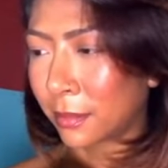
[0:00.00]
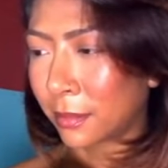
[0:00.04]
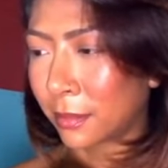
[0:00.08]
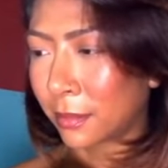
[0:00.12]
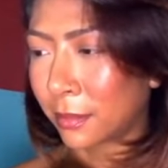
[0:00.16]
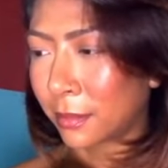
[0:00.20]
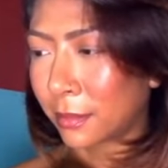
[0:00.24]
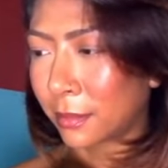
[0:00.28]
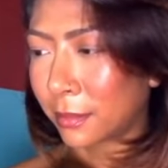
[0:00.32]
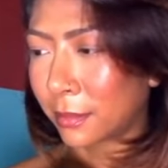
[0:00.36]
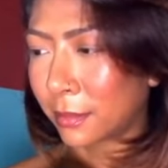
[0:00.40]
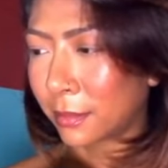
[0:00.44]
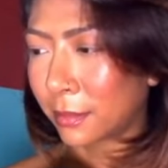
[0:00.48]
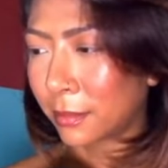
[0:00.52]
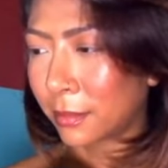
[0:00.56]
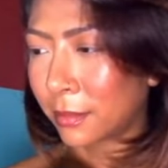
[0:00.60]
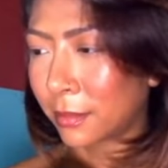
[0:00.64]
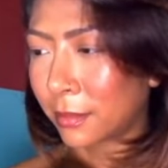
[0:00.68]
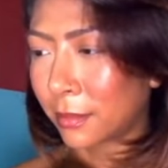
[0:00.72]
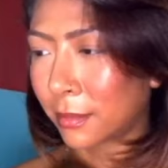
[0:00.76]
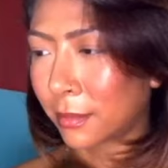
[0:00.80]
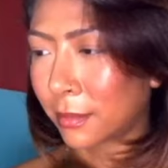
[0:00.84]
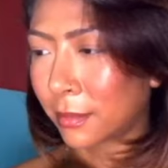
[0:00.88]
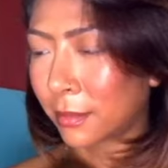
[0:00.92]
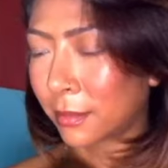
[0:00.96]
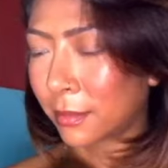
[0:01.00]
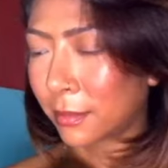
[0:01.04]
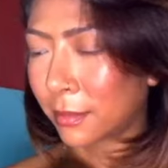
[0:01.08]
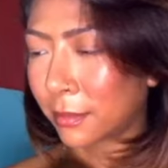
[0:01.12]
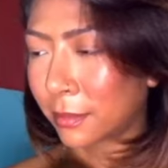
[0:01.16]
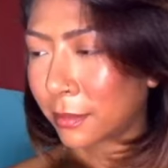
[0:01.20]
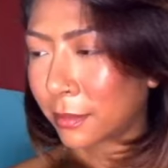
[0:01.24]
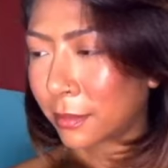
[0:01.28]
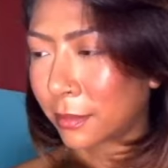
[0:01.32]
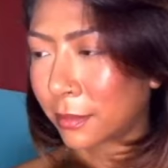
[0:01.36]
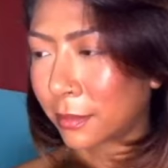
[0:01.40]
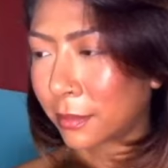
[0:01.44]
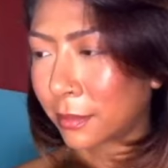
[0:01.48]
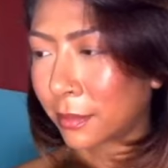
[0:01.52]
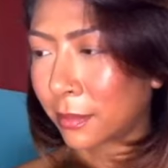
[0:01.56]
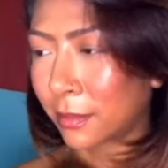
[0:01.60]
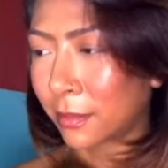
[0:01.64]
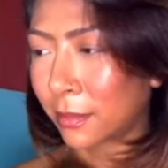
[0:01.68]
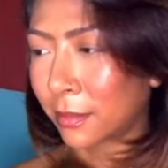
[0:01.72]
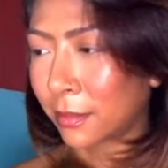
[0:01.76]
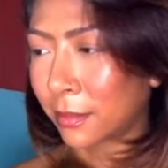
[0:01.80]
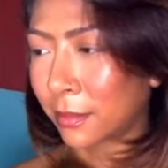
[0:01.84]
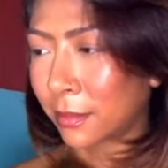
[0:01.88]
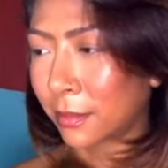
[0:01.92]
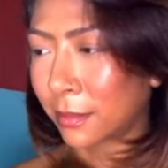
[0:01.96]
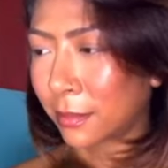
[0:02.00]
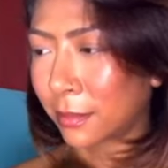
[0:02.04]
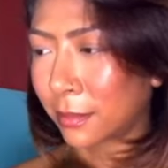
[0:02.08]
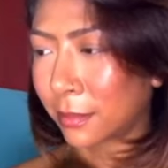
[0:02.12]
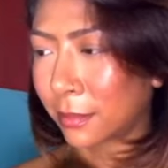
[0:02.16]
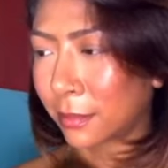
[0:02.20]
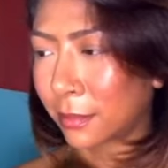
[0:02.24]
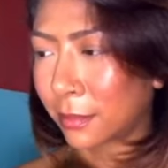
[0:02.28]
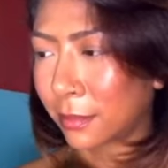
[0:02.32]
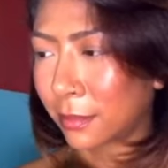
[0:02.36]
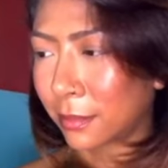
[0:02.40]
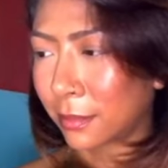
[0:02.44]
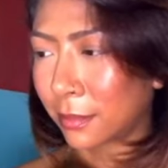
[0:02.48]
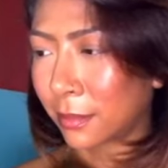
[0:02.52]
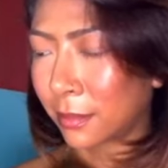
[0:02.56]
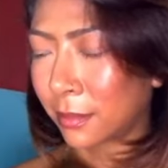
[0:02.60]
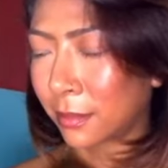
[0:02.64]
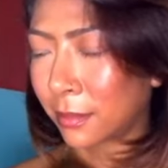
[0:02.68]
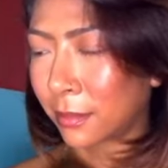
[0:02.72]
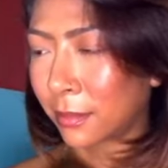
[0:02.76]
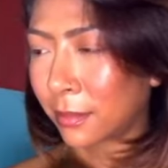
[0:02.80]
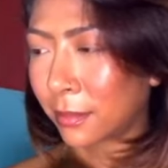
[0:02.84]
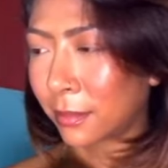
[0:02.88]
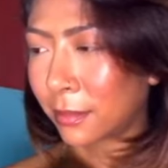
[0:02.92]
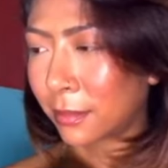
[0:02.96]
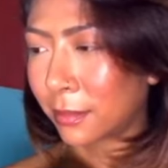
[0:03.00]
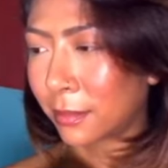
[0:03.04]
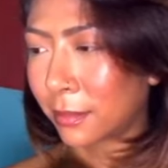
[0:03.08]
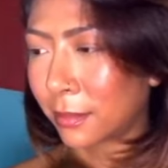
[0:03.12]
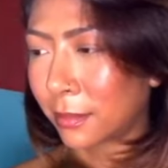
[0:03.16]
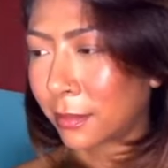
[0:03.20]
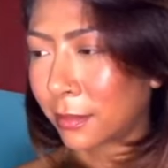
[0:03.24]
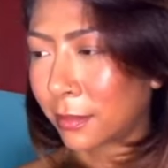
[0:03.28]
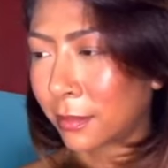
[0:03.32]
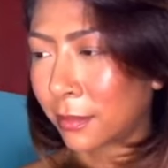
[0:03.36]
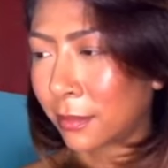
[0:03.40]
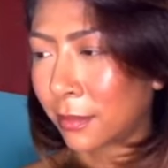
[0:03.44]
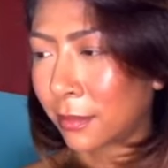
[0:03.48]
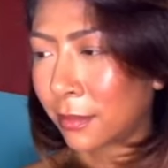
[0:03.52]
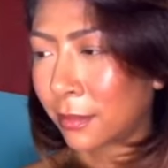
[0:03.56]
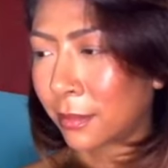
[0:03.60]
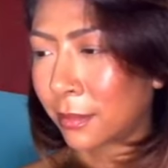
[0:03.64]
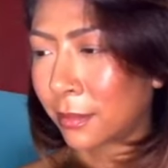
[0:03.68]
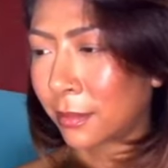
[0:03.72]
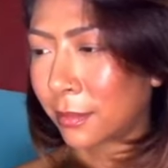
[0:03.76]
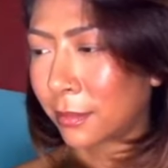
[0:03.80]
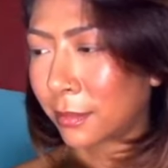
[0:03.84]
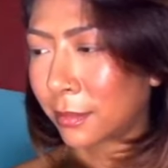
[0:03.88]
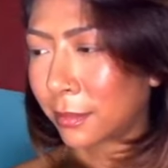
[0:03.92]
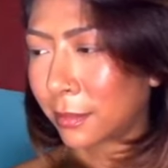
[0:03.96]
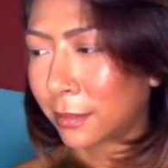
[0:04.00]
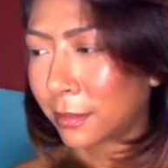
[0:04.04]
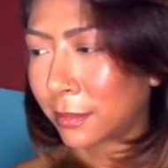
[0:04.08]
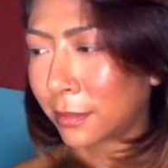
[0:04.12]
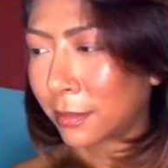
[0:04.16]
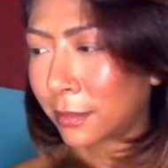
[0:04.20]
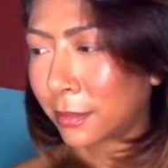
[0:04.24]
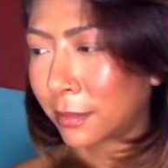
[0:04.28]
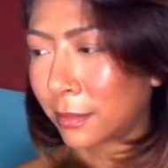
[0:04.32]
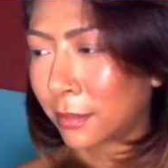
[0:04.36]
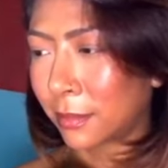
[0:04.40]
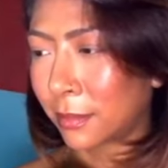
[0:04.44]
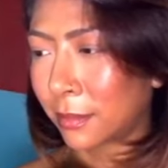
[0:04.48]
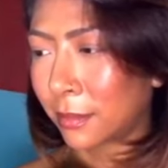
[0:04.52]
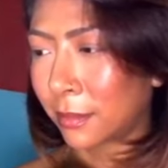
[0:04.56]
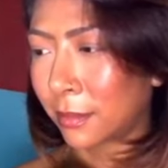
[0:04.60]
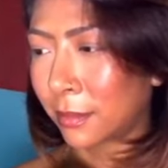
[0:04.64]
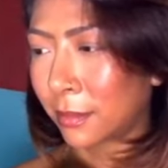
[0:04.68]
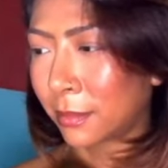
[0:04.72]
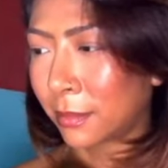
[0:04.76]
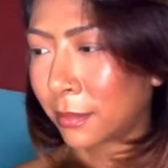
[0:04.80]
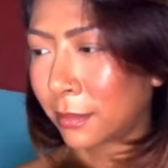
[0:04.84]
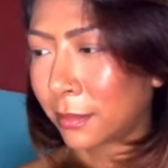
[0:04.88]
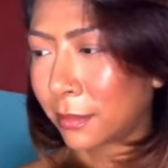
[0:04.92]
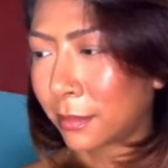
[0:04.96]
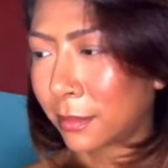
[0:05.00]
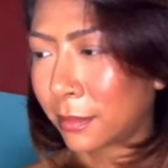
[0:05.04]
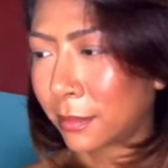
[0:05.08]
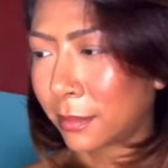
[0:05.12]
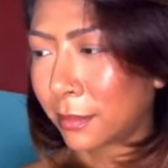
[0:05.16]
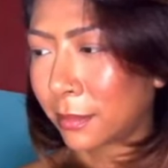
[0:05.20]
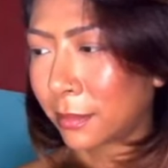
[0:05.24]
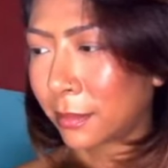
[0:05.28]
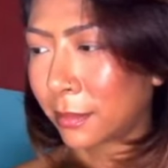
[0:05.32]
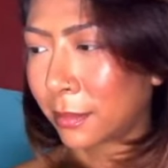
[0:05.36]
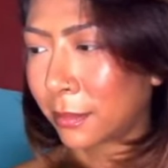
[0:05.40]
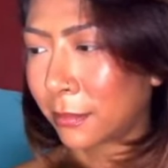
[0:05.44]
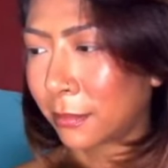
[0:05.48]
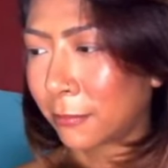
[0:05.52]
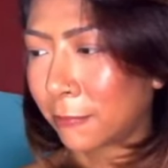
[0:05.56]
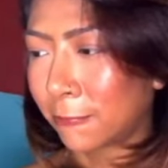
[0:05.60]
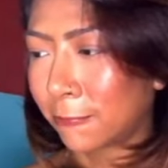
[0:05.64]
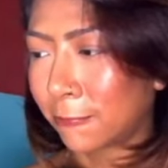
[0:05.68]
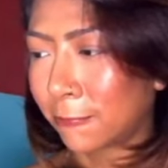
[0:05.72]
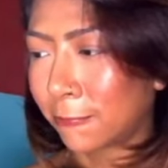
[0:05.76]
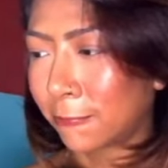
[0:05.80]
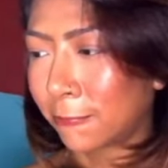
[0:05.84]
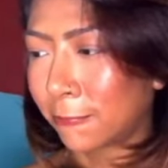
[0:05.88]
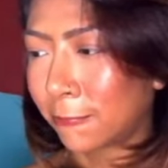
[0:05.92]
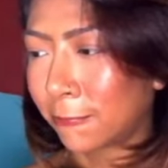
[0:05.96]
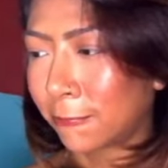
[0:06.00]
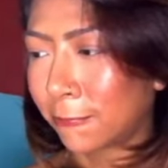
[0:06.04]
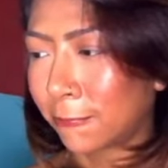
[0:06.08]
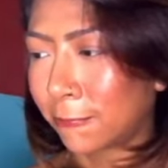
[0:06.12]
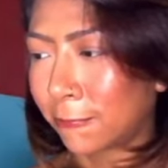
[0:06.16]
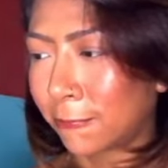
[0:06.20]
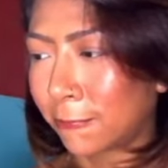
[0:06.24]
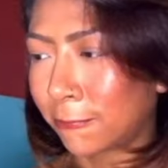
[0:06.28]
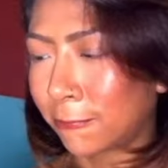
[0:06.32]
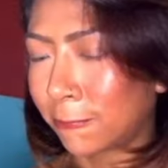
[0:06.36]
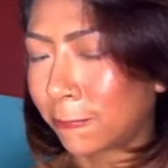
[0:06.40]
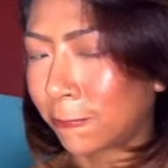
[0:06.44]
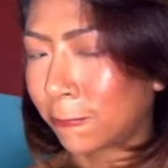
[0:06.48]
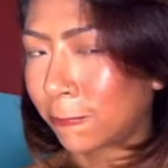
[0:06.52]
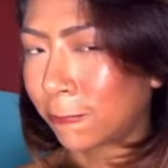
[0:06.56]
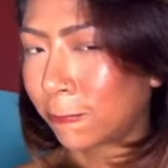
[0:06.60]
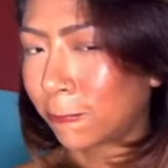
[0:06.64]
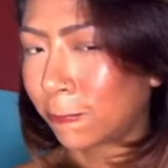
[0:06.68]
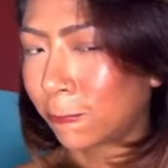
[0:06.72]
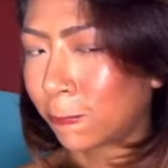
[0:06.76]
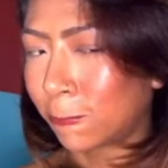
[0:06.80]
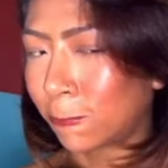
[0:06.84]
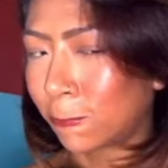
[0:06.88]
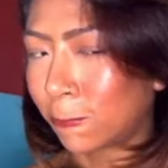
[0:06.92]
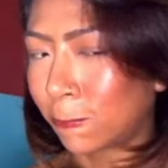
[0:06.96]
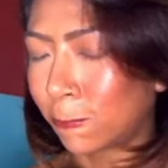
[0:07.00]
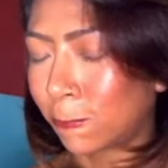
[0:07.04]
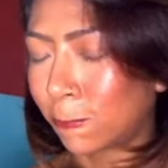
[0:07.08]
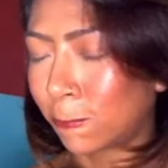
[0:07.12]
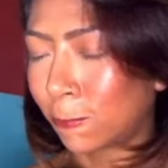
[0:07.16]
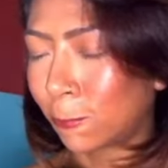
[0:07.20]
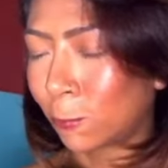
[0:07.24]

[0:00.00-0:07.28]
No words are spoken by the person on screen.